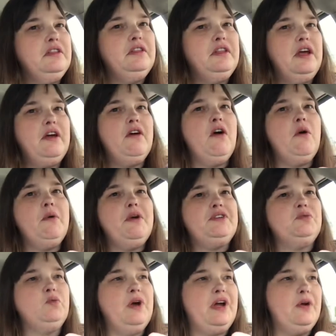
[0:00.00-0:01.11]
They're always
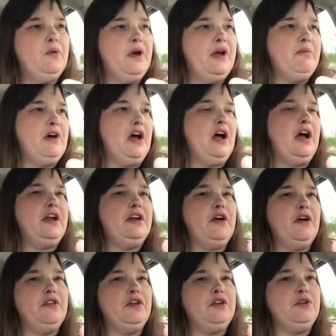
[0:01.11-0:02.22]
way, way behind
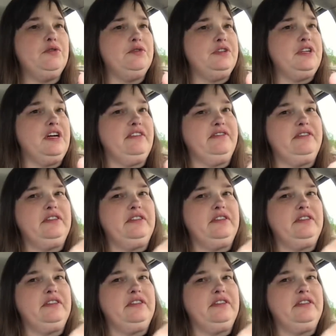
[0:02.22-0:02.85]
on the new stuff.